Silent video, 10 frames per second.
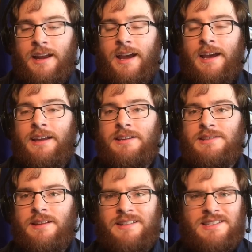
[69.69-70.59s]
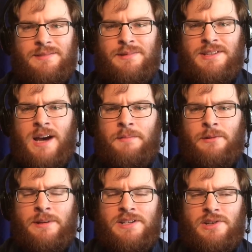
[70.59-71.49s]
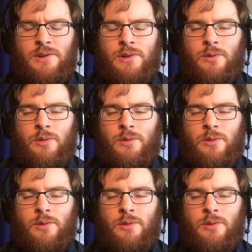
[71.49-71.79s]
and saw that someone topped a regional